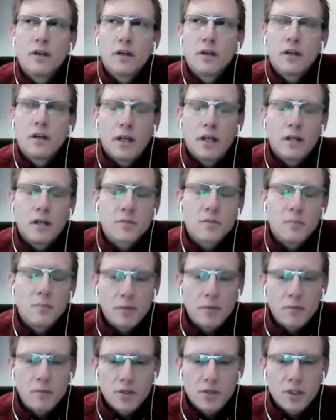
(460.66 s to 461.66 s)
in its
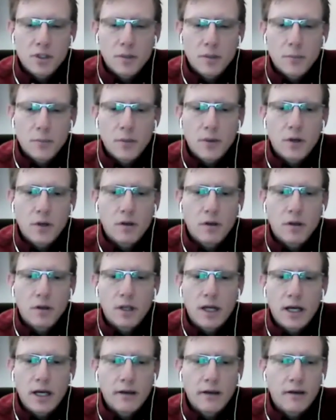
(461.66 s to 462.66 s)
membership a
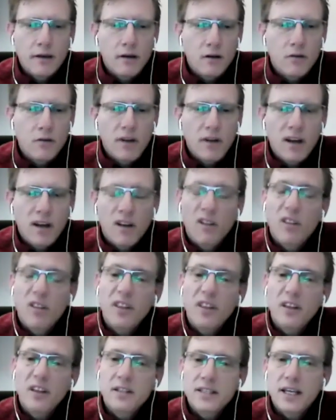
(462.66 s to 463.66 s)
lot of health
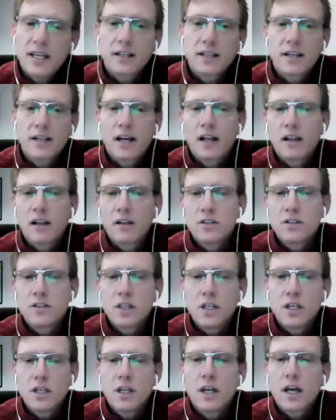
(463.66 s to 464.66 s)

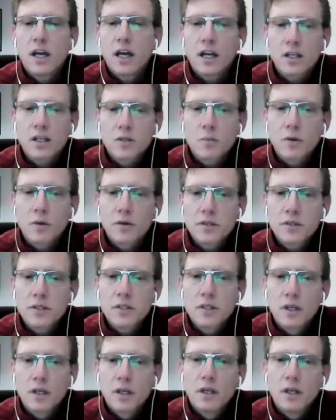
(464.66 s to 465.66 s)
technology
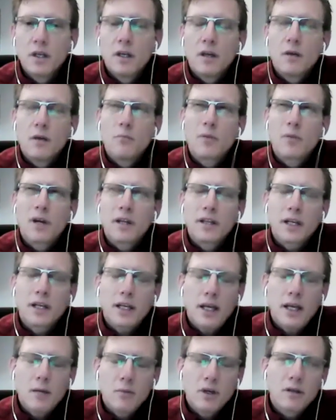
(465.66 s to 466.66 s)
experts, but on the
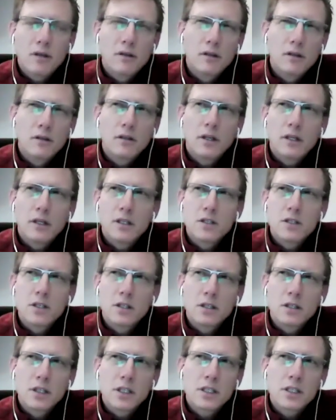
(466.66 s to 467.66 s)
chemical
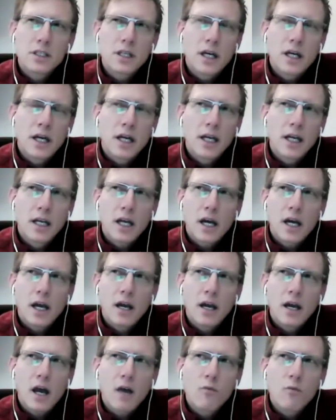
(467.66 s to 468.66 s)
engineering side,
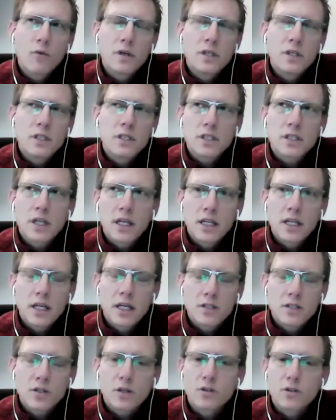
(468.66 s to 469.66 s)
I wouldn't say that
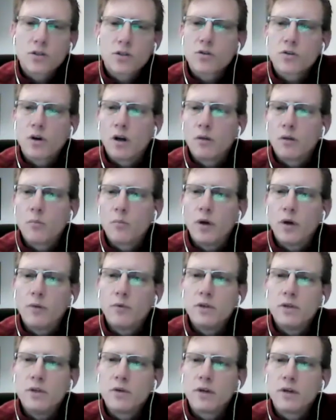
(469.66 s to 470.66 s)
it's our strong point.
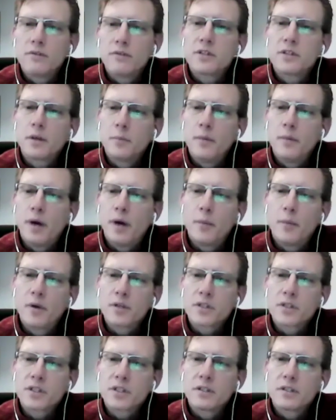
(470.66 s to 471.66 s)
We do have some
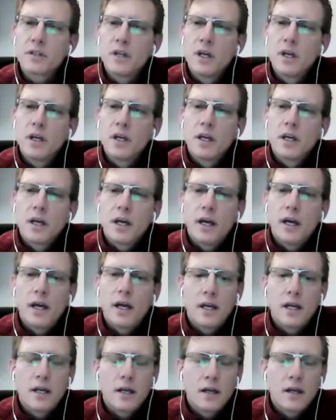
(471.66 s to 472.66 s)
members,
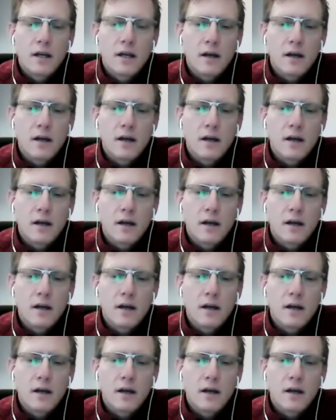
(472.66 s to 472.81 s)
and